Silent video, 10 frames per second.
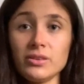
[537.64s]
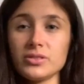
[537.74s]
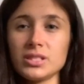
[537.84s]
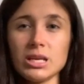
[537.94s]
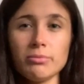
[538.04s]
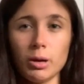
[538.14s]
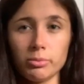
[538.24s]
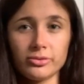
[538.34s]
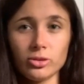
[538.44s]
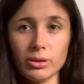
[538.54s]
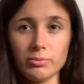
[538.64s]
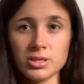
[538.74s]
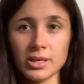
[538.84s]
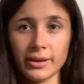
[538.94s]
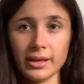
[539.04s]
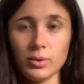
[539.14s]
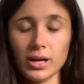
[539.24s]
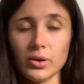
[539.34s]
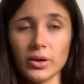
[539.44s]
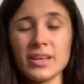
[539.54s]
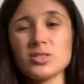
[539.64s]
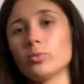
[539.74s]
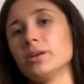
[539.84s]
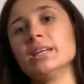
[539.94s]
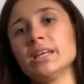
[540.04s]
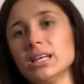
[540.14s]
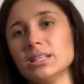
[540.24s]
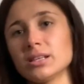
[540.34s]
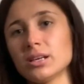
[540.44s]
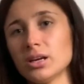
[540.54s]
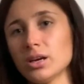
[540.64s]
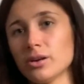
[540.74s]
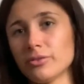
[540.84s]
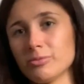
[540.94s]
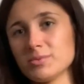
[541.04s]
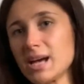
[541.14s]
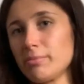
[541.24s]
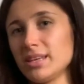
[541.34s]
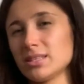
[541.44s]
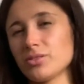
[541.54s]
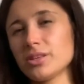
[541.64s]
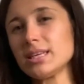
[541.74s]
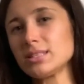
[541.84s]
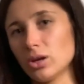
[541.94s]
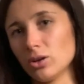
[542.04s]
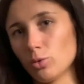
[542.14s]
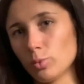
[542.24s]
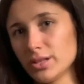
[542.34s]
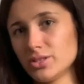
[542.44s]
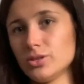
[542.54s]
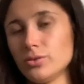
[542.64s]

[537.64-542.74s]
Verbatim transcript: the team aren't performing particularly well. And that's what we need from Tammy. So I think he's got a lot of work to do